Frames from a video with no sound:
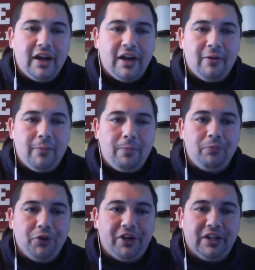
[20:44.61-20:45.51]

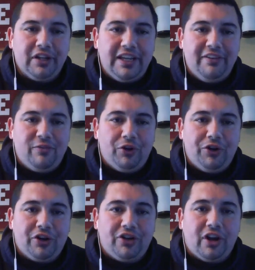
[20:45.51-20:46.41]
You can leave
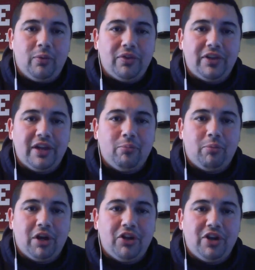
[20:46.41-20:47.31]
when you're done with it,
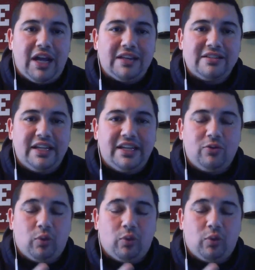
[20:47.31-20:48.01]
but you guys need,